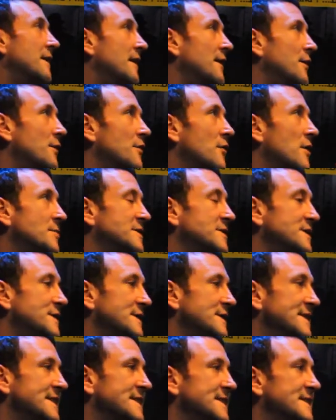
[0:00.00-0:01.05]
and other
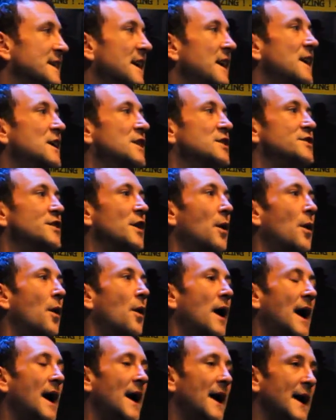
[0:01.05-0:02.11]
opportunities.
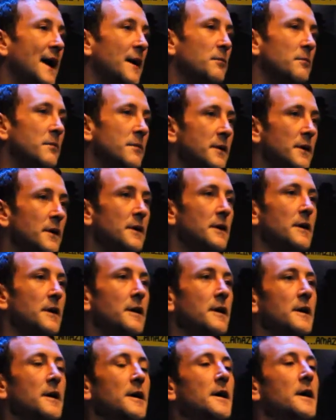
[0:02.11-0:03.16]
So I am
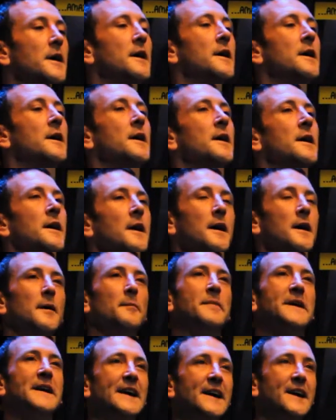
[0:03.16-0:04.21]

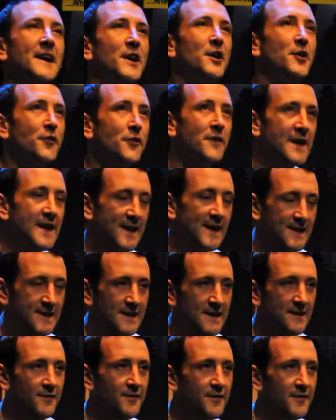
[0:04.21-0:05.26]
being
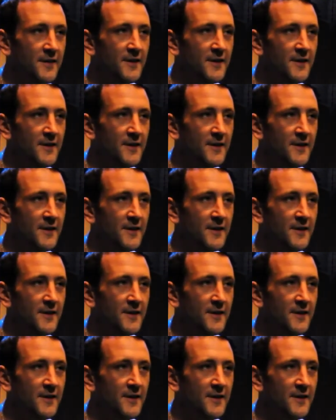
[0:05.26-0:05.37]
creative,